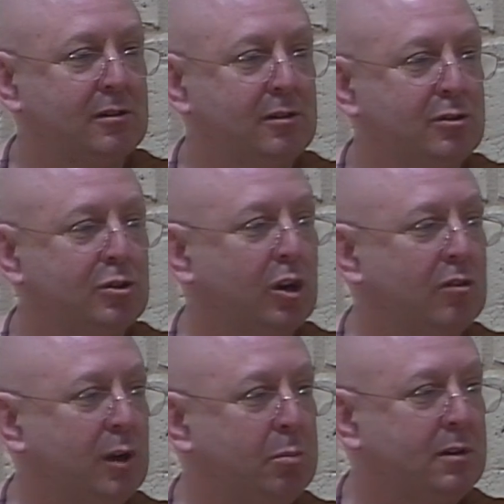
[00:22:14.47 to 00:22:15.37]
who's got a
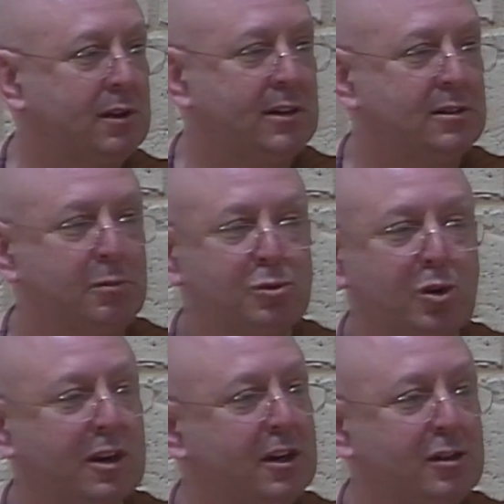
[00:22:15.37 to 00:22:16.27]
reputation. I'm sure
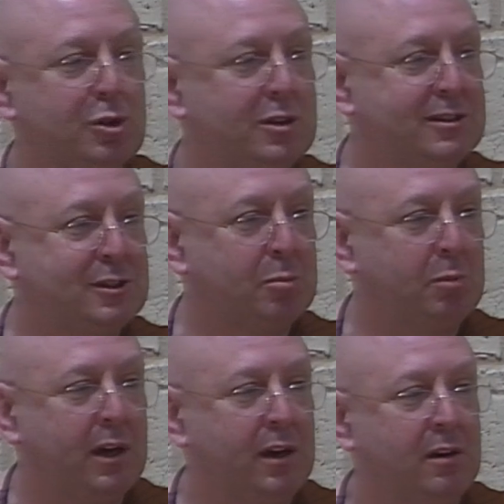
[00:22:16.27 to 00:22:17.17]
you're going to do this to
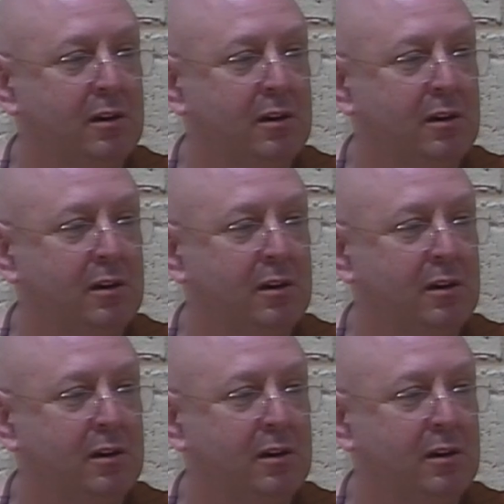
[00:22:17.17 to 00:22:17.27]
me.